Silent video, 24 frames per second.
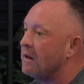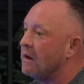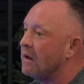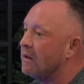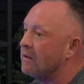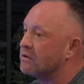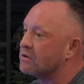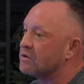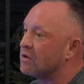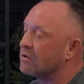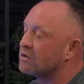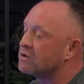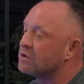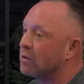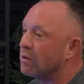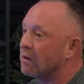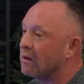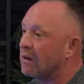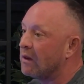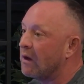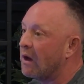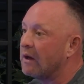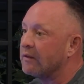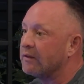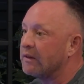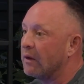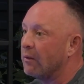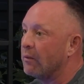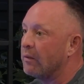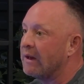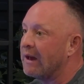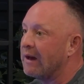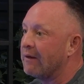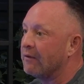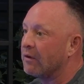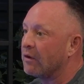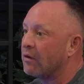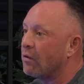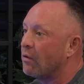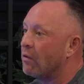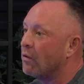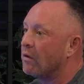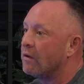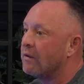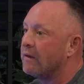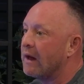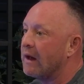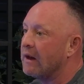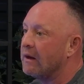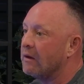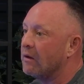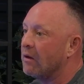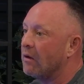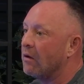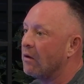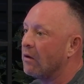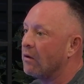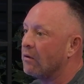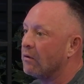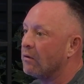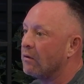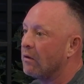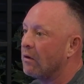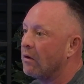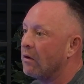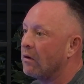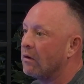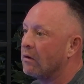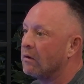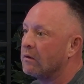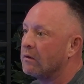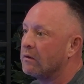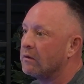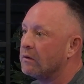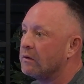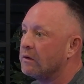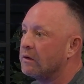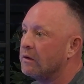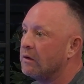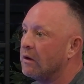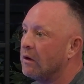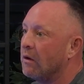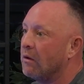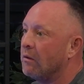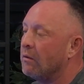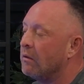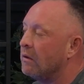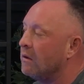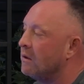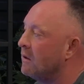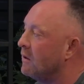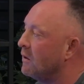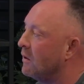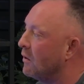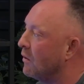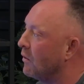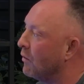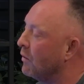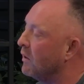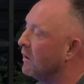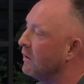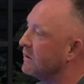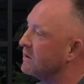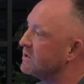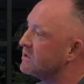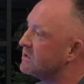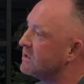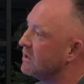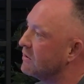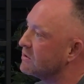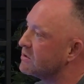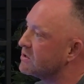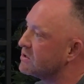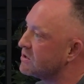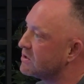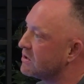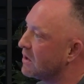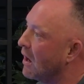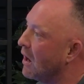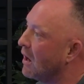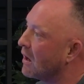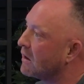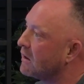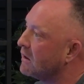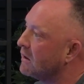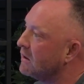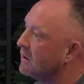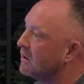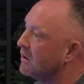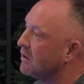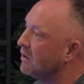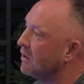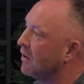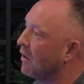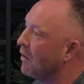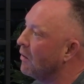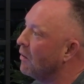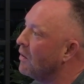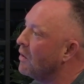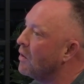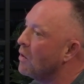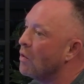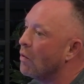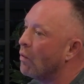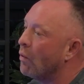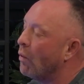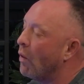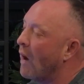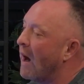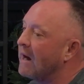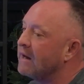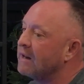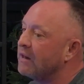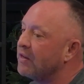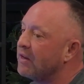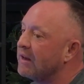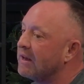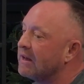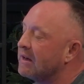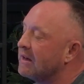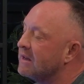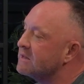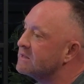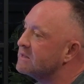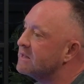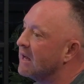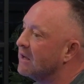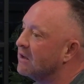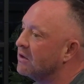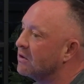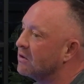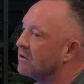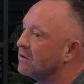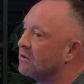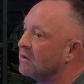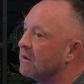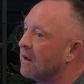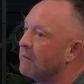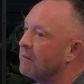And there's also a lot that we have at core that are, you know, really still stuck, you know. Why do you think it is that you're